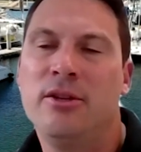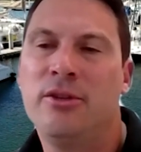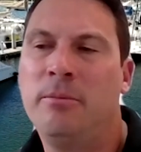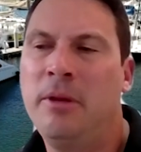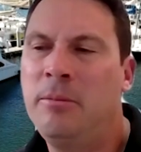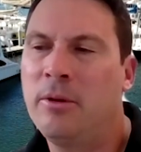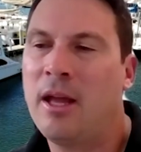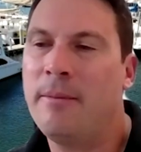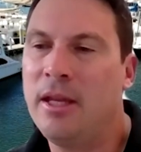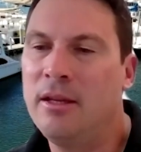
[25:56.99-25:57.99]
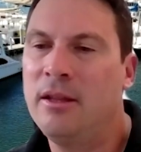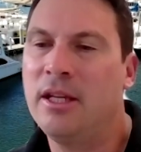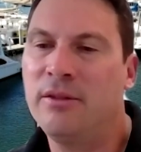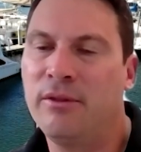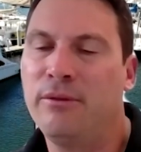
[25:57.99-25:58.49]
So people coming into
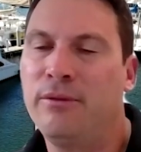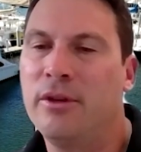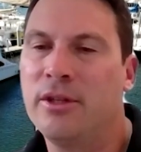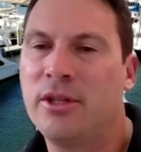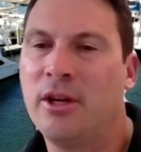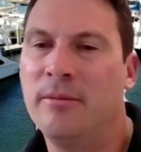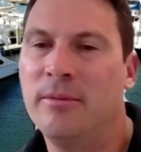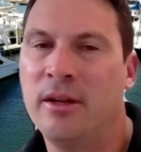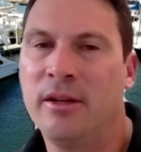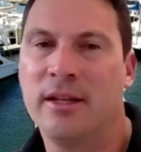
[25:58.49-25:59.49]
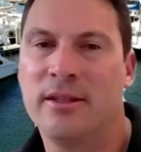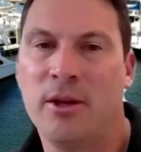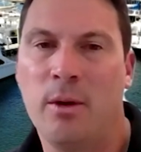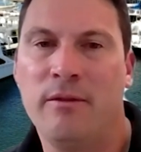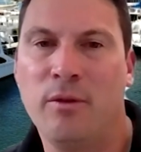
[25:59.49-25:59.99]
these for the first time don't get
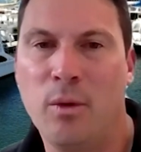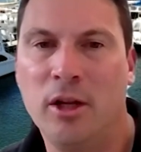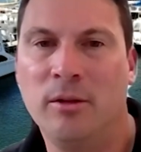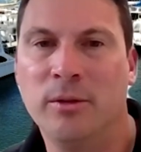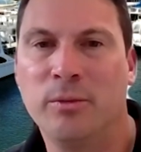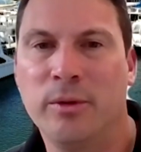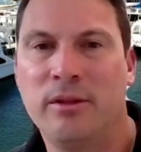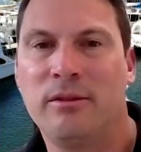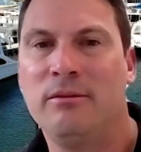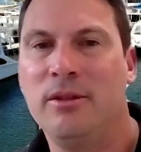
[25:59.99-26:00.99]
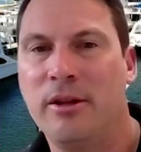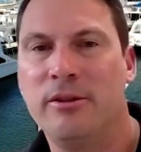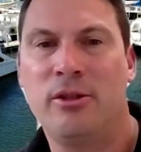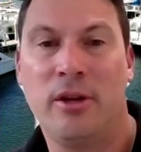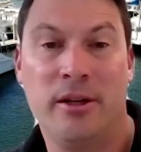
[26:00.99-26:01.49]
so overwhelmed with,
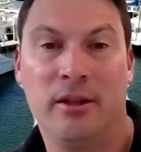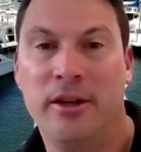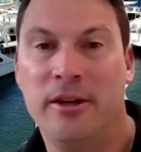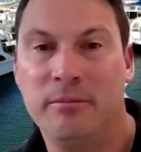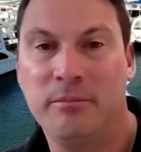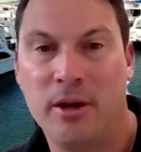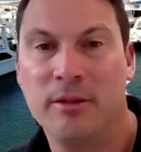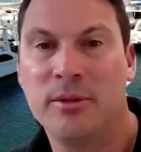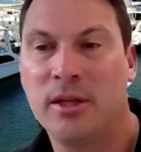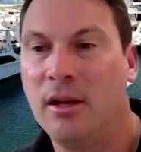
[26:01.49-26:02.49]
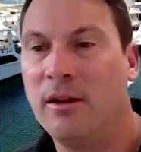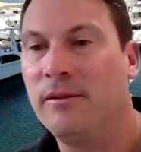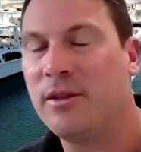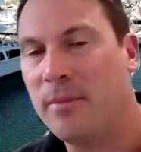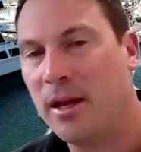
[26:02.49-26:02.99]
trying to learn it by
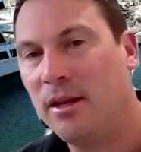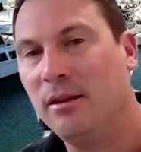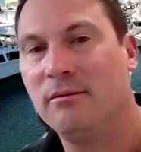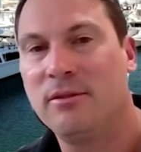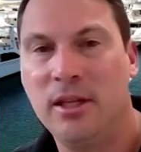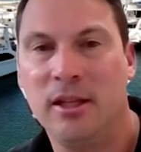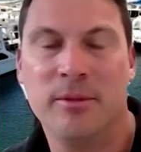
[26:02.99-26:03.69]
themselves and making silly